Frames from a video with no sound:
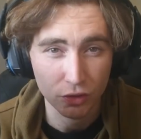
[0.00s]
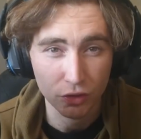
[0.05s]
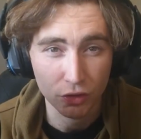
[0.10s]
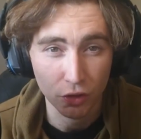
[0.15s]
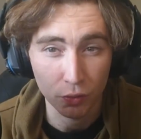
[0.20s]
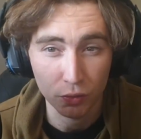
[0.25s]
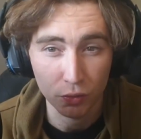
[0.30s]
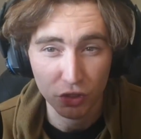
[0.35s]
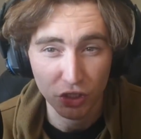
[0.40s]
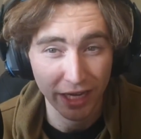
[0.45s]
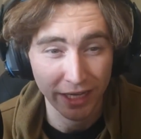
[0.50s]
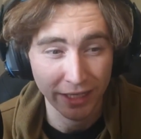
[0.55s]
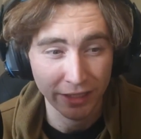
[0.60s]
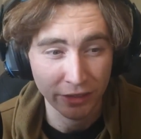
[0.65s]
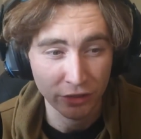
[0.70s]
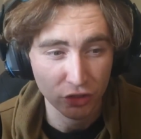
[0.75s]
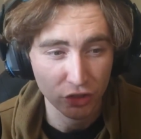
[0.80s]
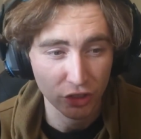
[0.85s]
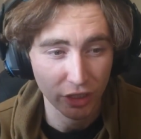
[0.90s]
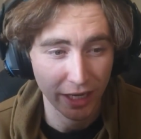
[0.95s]
do
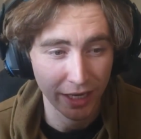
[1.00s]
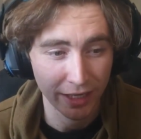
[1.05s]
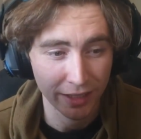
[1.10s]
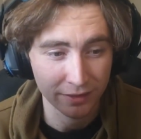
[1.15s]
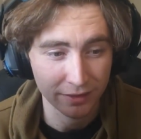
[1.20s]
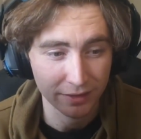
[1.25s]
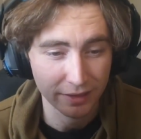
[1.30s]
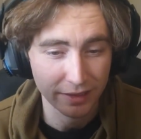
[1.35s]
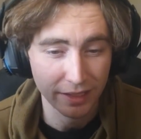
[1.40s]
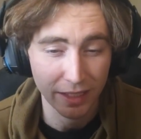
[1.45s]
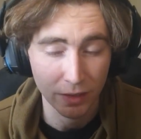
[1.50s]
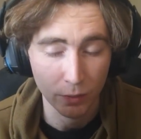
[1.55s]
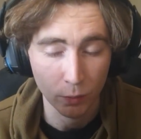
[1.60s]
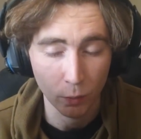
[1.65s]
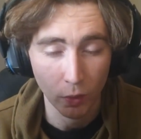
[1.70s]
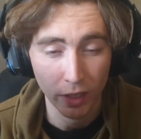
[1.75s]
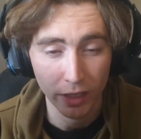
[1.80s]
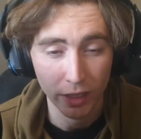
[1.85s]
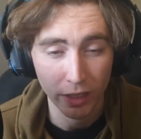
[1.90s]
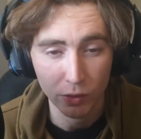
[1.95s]
change, and Ken
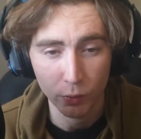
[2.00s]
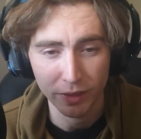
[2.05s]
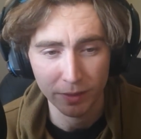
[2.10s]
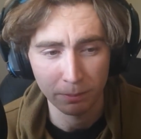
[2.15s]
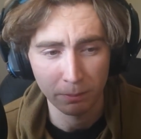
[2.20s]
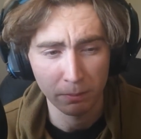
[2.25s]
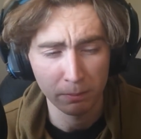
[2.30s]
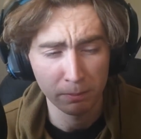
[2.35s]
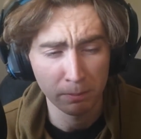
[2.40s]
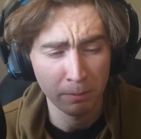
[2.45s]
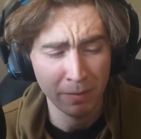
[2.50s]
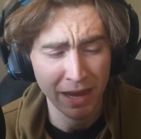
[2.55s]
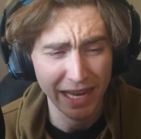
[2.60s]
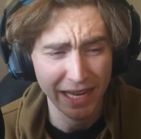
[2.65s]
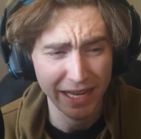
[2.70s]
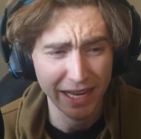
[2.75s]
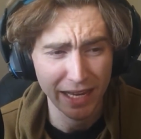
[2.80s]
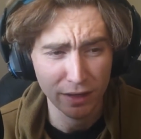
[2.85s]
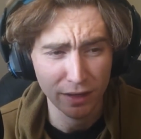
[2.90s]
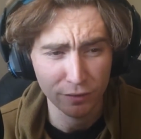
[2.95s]
Waikui
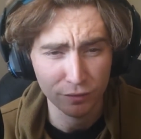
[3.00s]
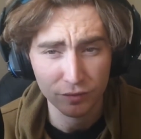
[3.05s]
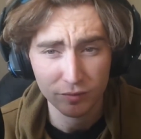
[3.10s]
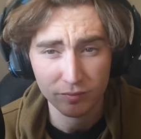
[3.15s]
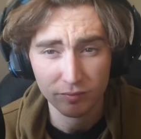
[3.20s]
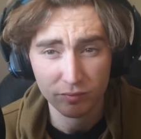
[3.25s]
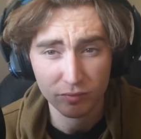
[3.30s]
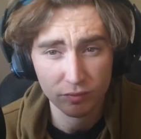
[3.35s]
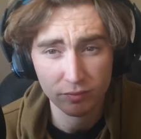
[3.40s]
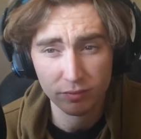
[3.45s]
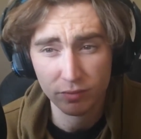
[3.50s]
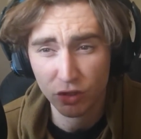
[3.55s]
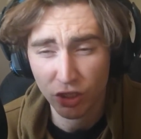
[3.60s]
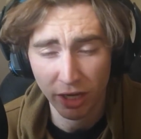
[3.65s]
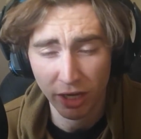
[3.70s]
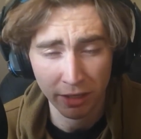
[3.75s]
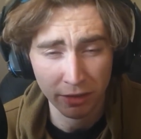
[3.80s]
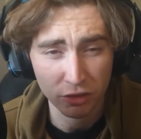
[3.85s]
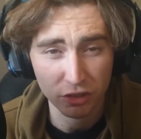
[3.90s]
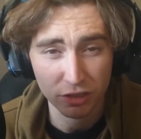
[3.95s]
may have
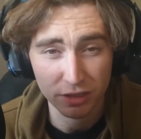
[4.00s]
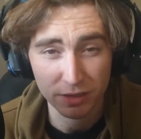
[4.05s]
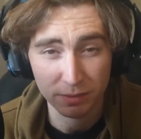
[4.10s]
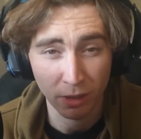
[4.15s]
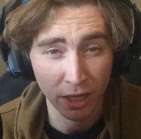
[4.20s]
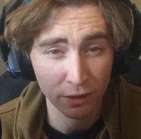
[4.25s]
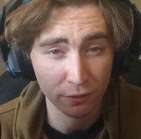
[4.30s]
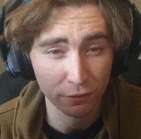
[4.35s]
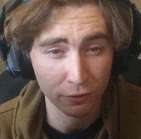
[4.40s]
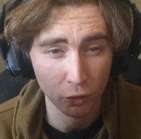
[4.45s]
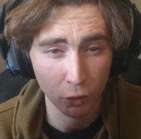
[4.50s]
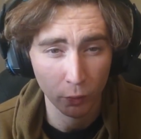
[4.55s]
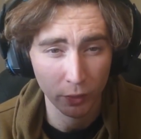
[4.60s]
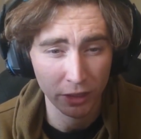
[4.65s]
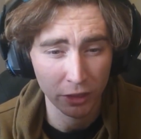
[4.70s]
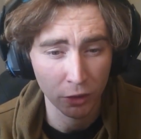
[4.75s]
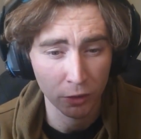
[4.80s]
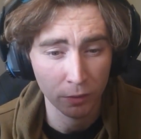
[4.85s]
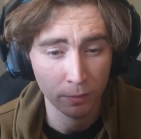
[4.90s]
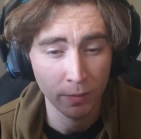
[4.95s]
changed his mind for all we
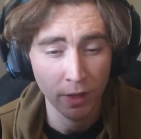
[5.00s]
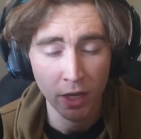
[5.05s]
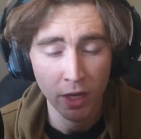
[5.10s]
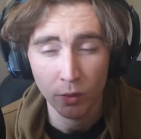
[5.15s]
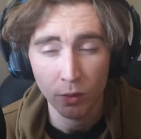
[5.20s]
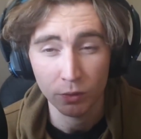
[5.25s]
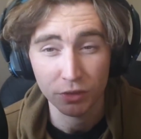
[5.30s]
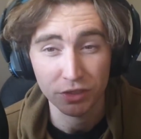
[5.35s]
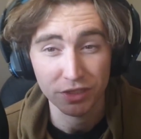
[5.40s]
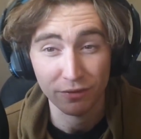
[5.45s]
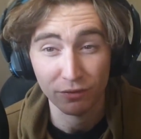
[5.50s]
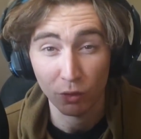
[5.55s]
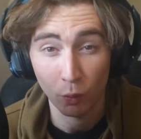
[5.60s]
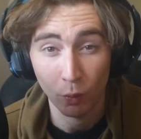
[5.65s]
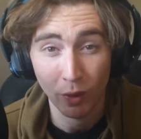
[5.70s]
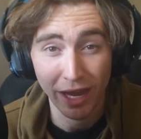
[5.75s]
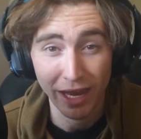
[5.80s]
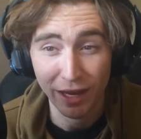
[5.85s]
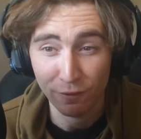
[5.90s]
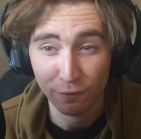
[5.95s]
know. We just have to
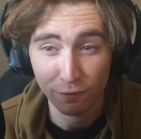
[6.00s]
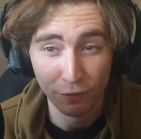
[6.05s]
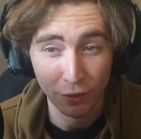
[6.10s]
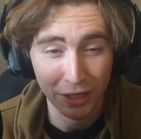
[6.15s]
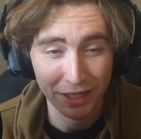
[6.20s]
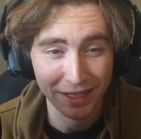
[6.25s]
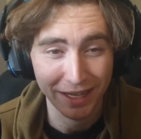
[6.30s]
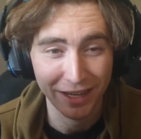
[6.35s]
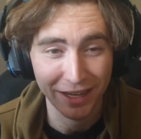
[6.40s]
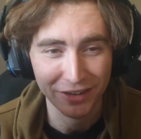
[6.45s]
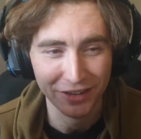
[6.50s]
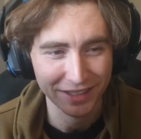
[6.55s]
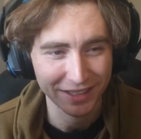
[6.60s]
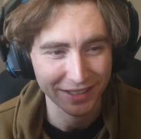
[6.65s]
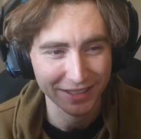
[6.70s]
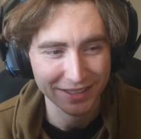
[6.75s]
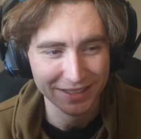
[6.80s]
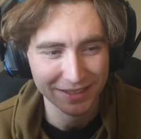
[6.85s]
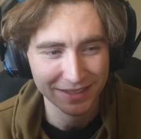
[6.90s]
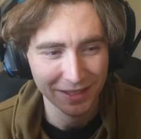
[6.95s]
wait and find out, I
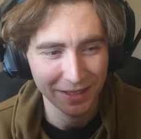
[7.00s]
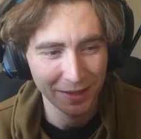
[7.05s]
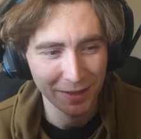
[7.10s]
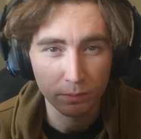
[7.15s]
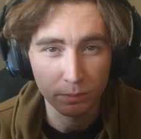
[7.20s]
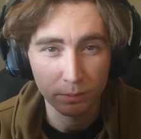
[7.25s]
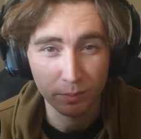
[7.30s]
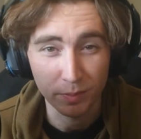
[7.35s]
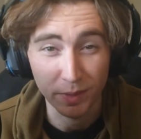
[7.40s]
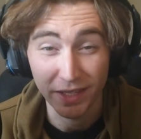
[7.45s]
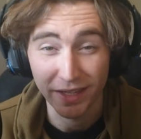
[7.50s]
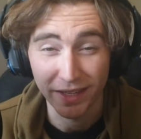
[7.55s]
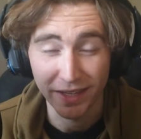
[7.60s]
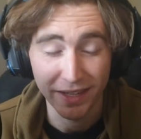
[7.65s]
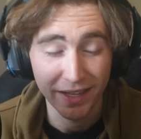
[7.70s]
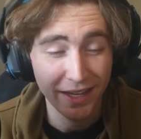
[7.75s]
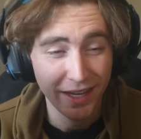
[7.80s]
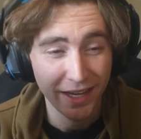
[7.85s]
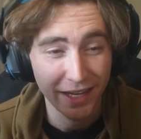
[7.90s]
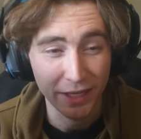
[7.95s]
guess. But yeah,
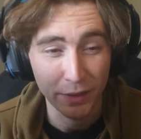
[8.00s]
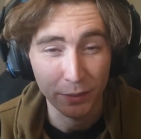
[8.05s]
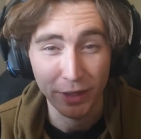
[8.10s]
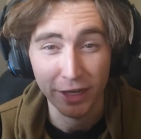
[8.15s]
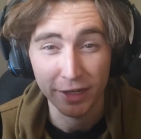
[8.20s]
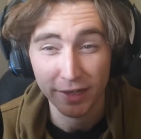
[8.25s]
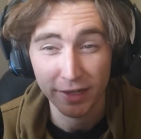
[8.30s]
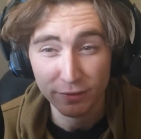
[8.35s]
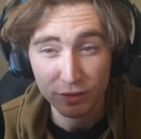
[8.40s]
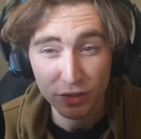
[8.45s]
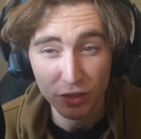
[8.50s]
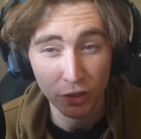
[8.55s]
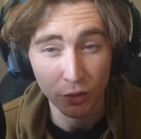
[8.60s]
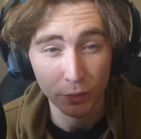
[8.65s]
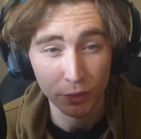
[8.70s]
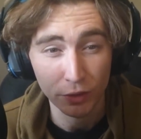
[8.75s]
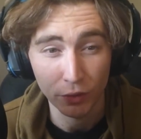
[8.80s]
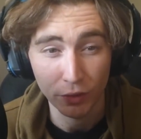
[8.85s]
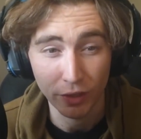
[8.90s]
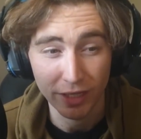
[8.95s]
anyway, I'd love to know
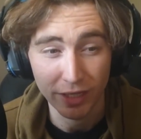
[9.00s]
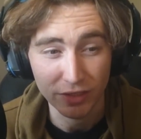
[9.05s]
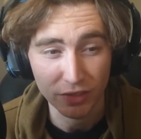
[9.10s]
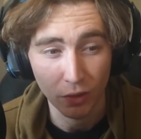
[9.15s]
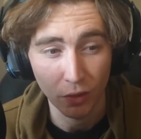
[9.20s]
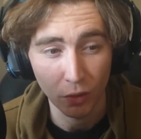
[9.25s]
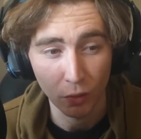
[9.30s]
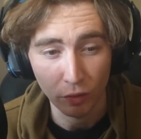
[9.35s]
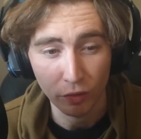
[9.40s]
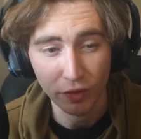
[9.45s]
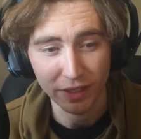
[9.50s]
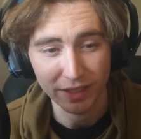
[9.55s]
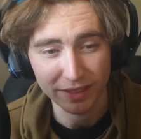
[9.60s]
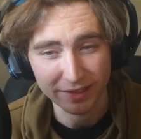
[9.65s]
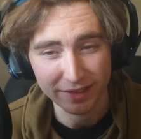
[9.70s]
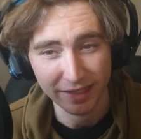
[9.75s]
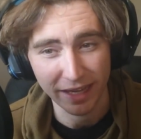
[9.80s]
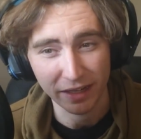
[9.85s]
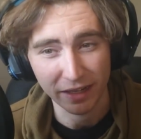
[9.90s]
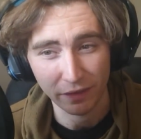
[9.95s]
what you guys all think
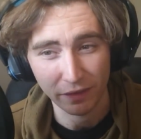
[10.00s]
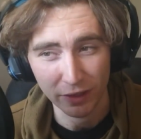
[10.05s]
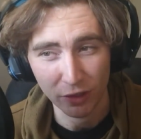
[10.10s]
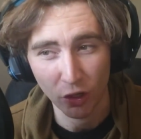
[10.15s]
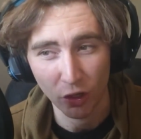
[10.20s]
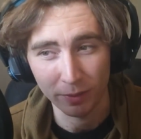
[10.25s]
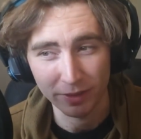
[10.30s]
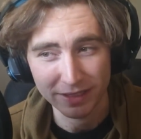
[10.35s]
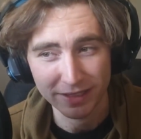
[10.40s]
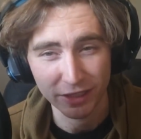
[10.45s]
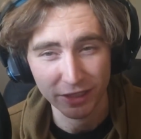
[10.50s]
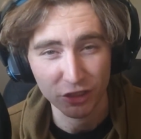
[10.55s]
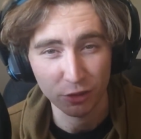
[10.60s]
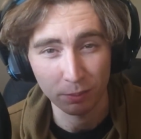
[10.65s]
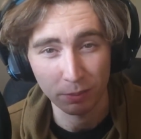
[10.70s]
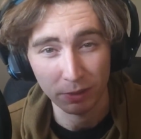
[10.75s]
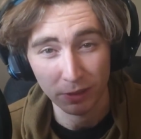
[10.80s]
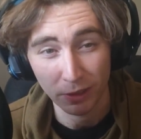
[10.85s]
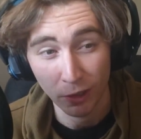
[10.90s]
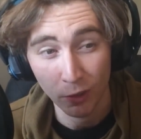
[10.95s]
down in the comment section
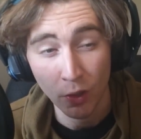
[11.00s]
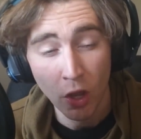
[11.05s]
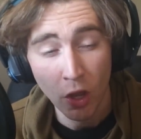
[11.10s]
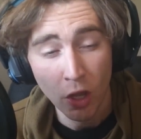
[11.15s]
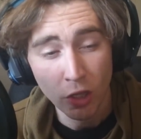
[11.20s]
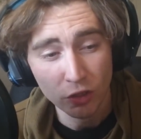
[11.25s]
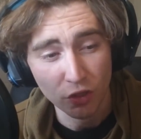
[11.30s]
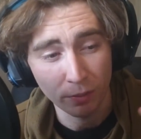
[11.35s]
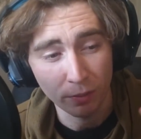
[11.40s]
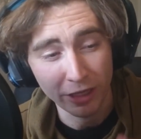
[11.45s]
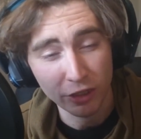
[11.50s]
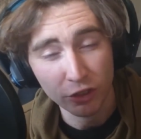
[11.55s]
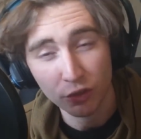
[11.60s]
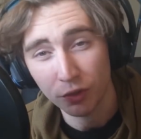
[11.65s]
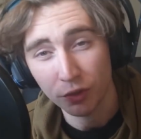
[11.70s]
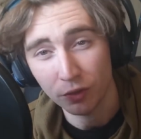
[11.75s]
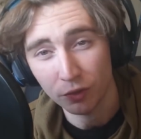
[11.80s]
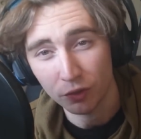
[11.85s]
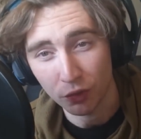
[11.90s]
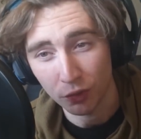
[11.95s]
below. So make sure
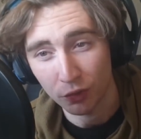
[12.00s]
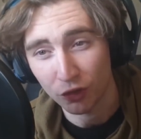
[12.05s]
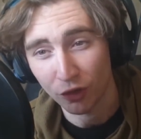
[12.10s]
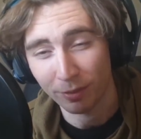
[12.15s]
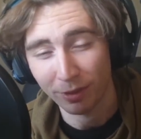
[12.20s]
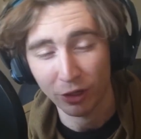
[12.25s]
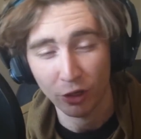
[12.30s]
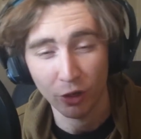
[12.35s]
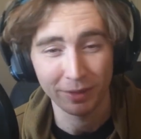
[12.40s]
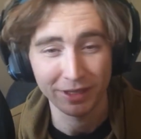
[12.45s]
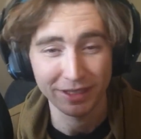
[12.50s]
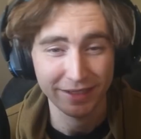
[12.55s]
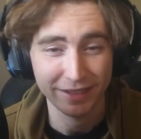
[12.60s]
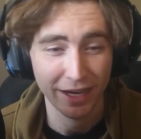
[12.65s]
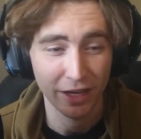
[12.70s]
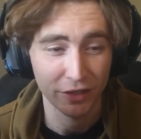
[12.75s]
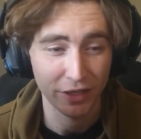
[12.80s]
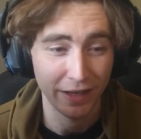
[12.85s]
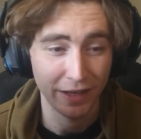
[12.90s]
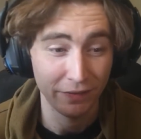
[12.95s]
you do drop a comment
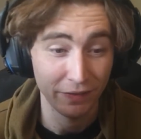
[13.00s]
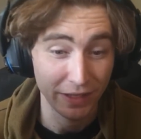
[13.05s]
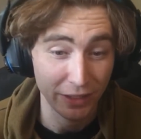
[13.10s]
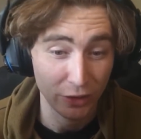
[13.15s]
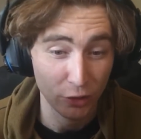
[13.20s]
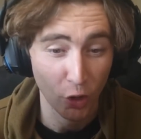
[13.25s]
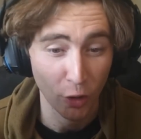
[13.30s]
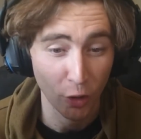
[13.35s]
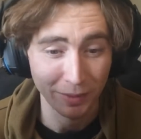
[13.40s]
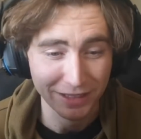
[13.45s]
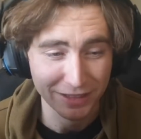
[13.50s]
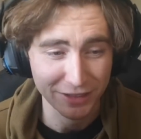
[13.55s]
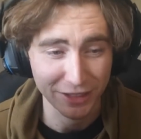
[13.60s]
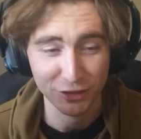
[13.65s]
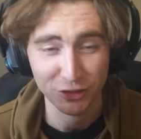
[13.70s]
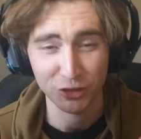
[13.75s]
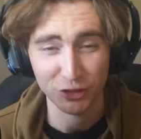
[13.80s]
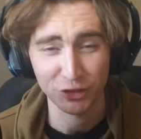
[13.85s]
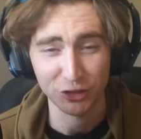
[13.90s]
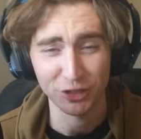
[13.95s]
down in the comment
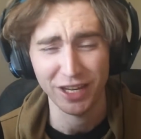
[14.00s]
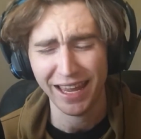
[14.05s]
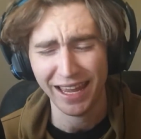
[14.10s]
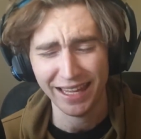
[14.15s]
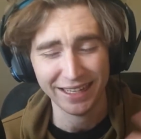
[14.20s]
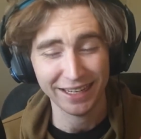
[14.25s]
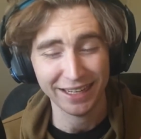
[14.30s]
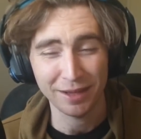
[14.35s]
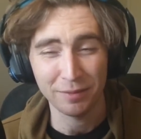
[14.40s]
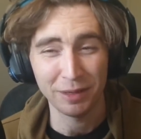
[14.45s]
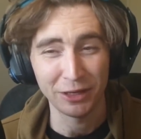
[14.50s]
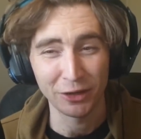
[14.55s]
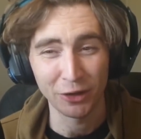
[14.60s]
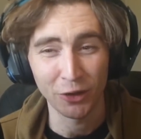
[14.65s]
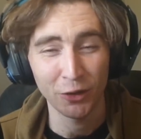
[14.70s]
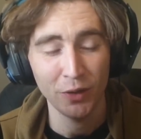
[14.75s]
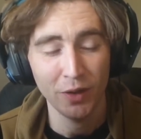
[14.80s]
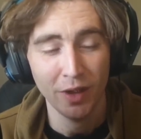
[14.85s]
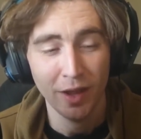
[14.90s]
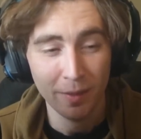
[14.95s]
section and let me
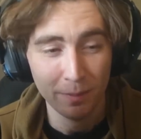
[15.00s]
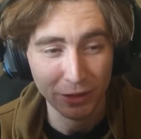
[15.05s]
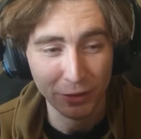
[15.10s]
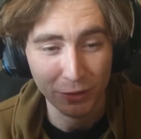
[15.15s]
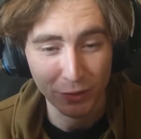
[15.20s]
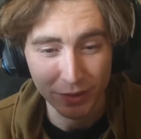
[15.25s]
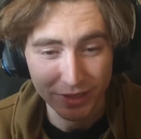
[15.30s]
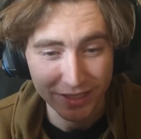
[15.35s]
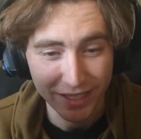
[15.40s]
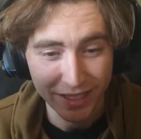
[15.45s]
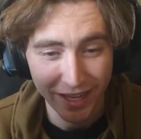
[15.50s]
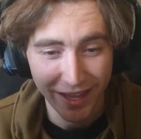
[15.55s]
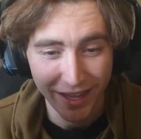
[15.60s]
know, because